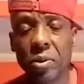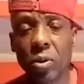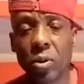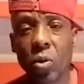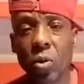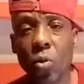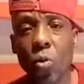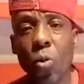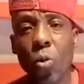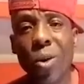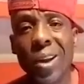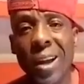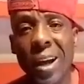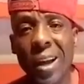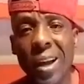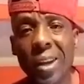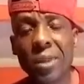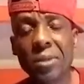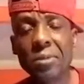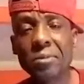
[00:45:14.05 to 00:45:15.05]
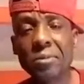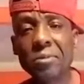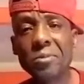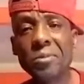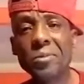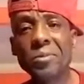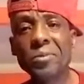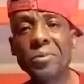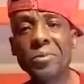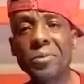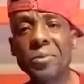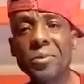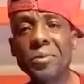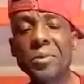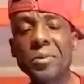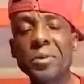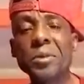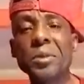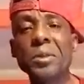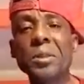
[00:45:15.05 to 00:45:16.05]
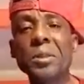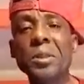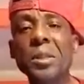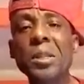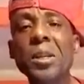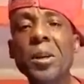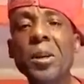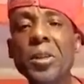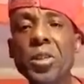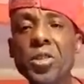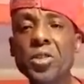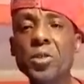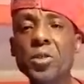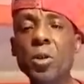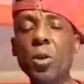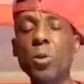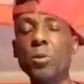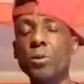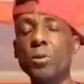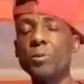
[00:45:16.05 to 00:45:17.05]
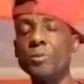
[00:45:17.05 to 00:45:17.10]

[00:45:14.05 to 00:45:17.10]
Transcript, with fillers: Well hmm. on, hear this now.